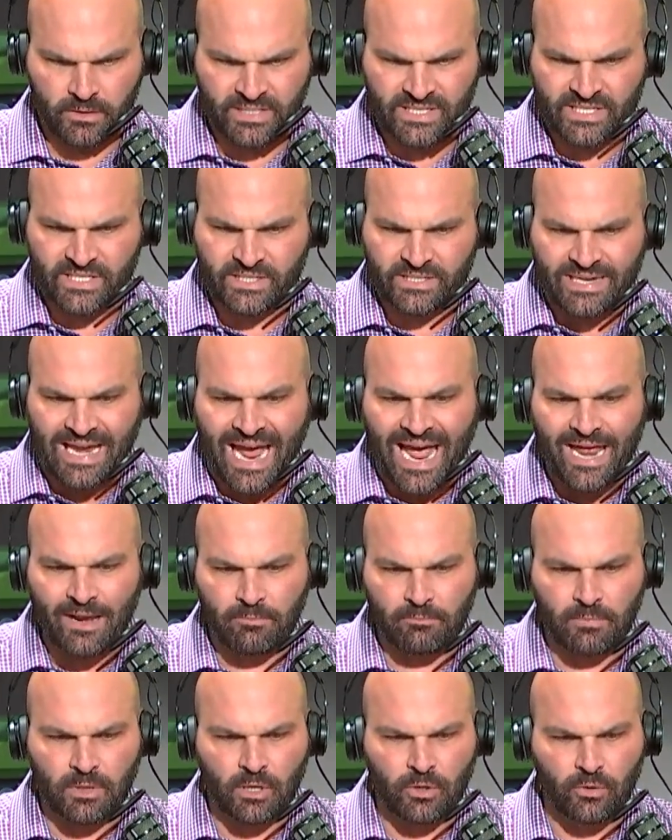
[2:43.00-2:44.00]

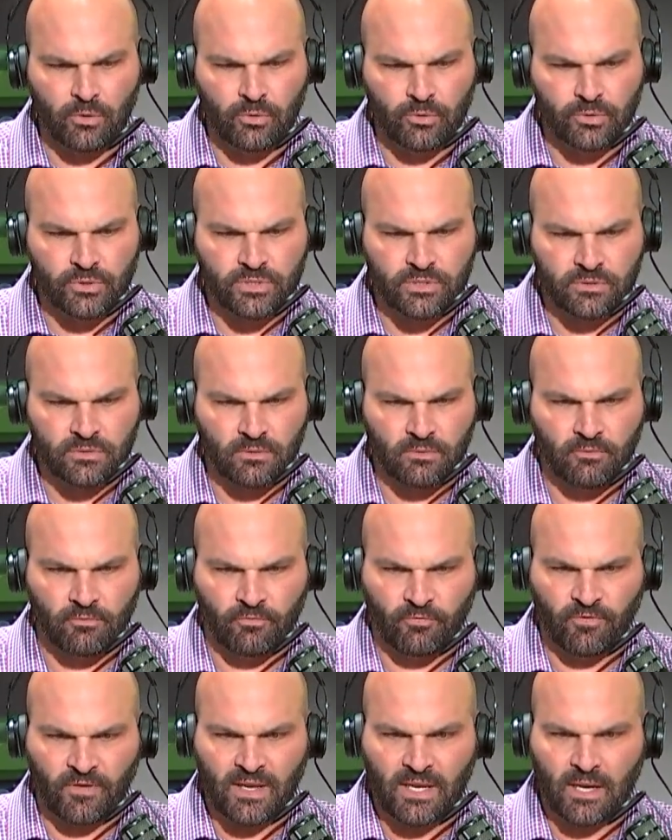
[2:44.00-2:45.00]
StatMuse
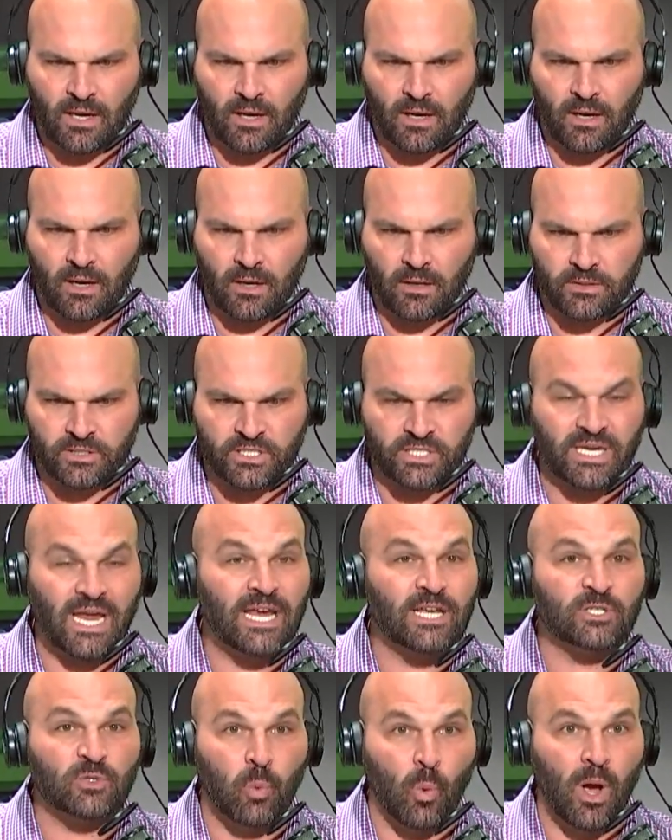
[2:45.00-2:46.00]
via
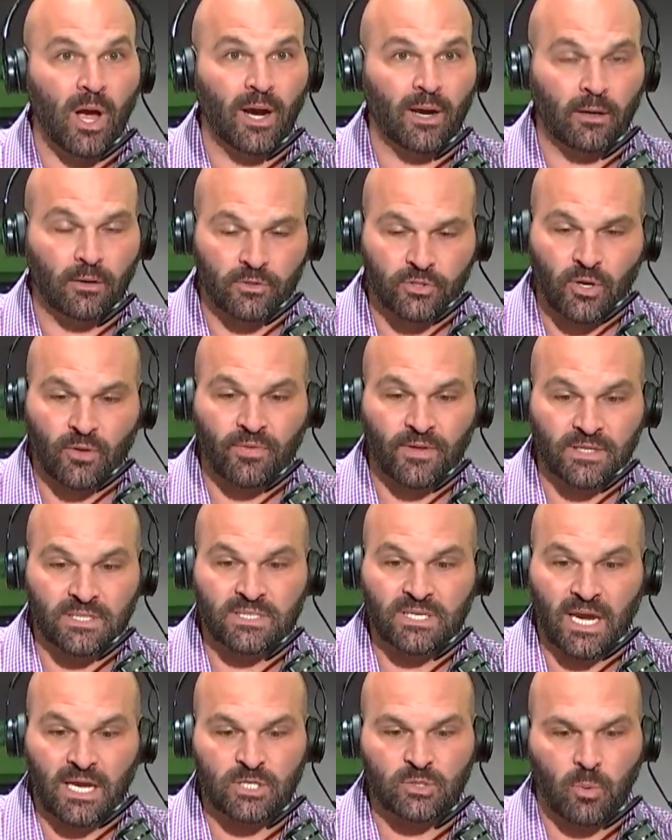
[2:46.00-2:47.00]
SaintsWire. So I think
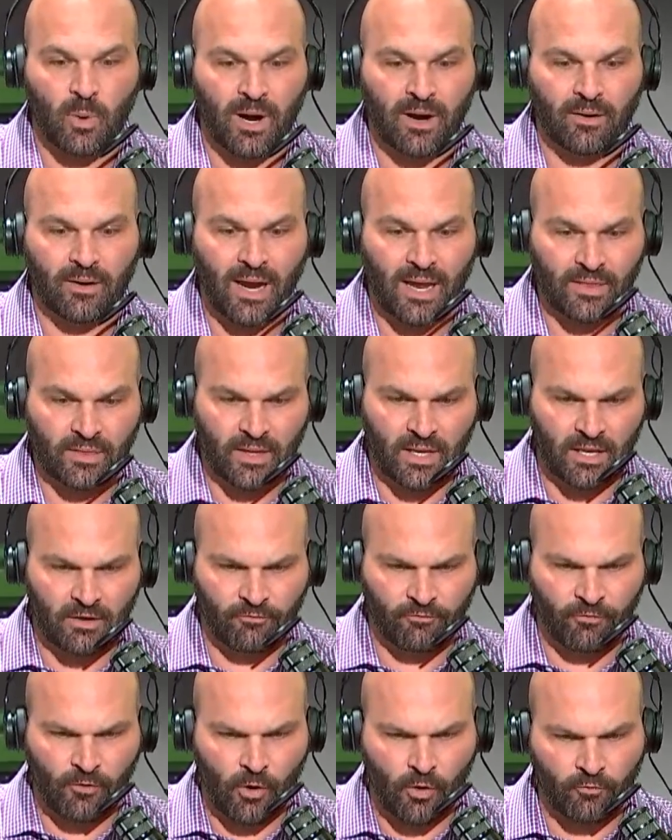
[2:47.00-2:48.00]
SaintsWire got the
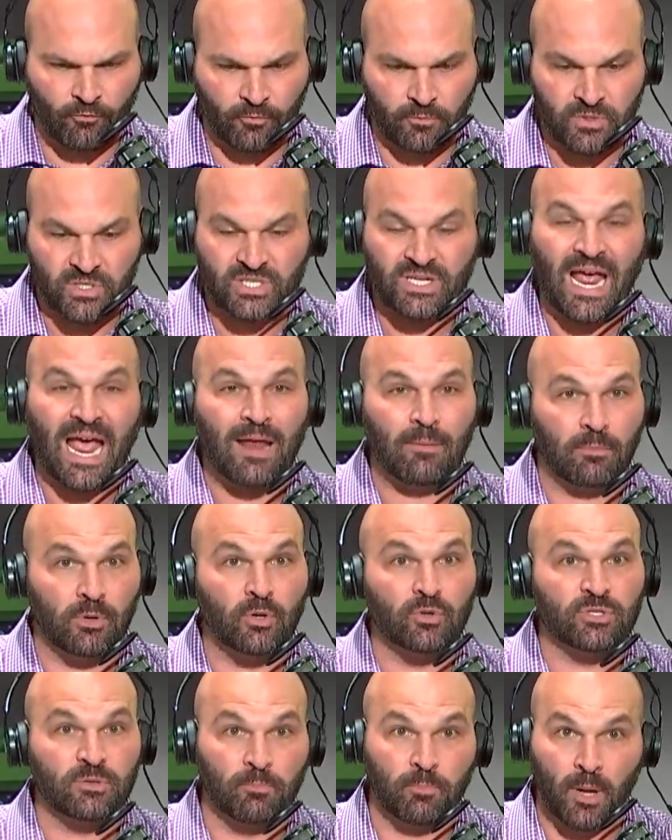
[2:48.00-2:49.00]
info from
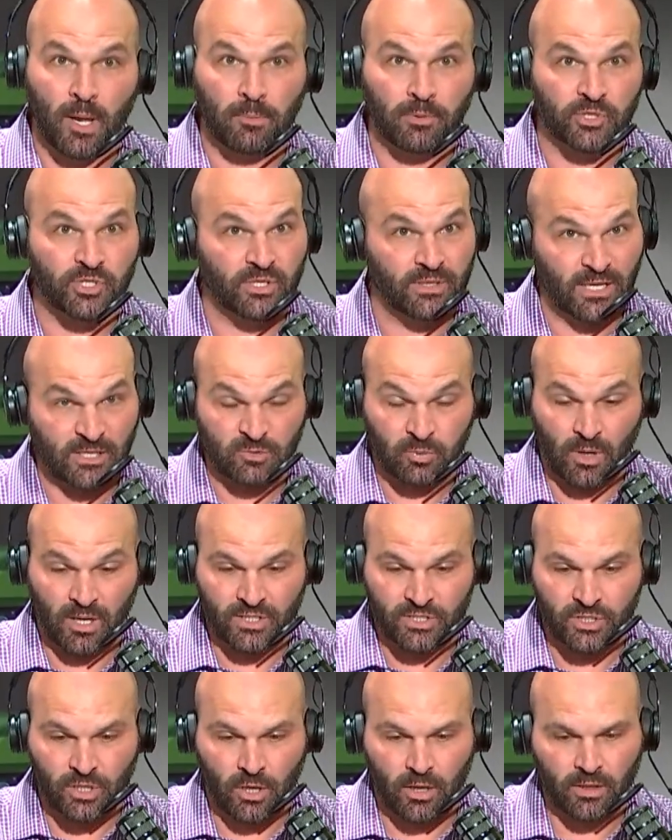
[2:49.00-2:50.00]
StatMuse and published it. That's where
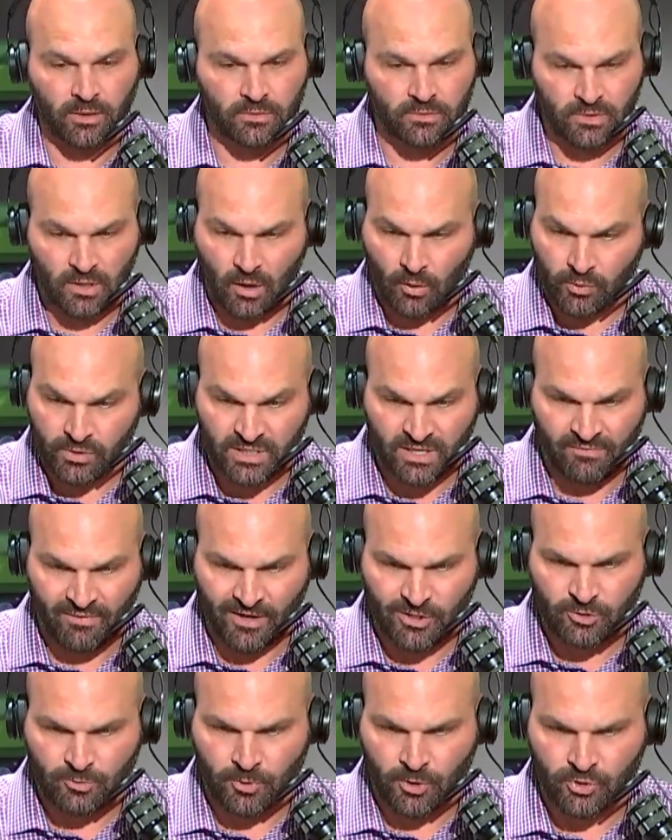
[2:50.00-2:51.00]
I saw it. I always give
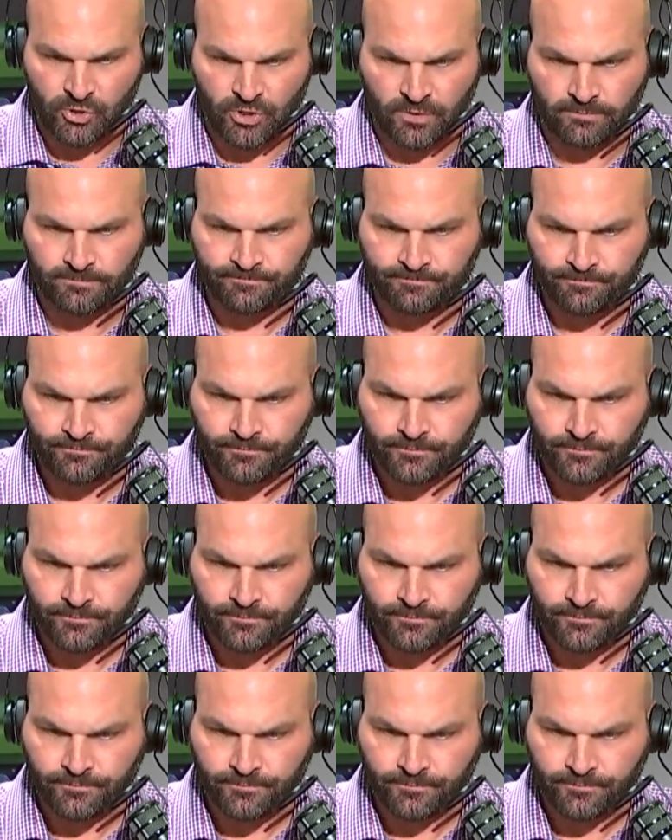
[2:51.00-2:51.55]
attribution.